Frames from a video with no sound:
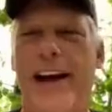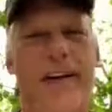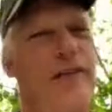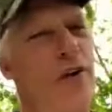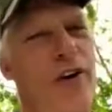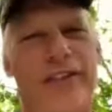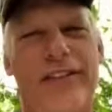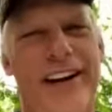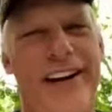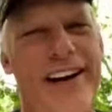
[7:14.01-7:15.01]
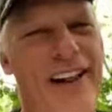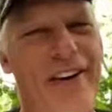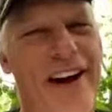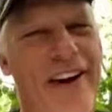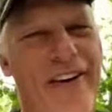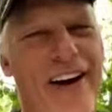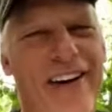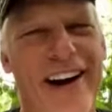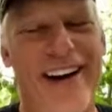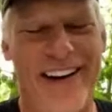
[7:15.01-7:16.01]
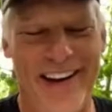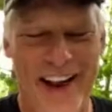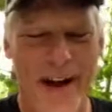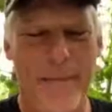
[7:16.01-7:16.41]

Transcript: and of course, Colorado elk hunting.